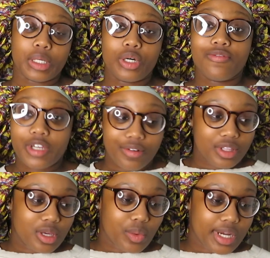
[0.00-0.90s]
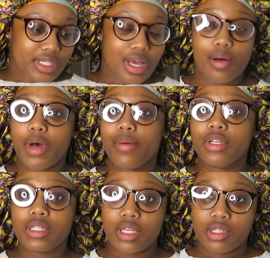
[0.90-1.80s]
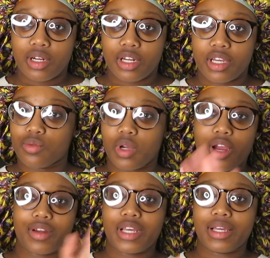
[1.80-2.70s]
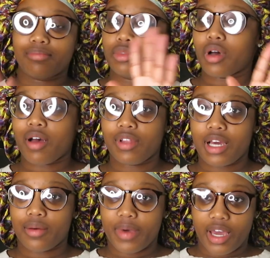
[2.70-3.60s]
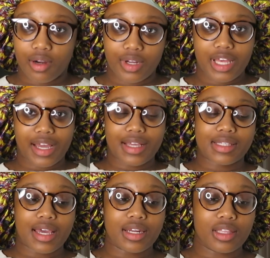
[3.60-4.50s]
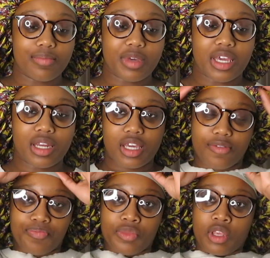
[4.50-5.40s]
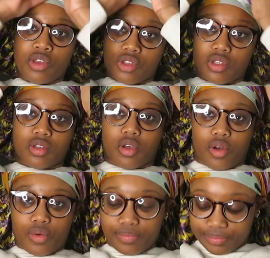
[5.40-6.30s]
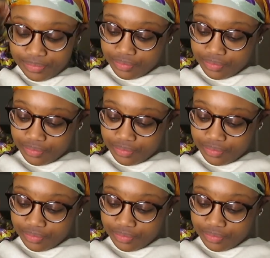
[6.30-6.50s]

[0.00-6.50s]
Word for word: hopefully everything works out. But I'm gonna just get started because we already don't have a lot of battery like I said in the beginning. So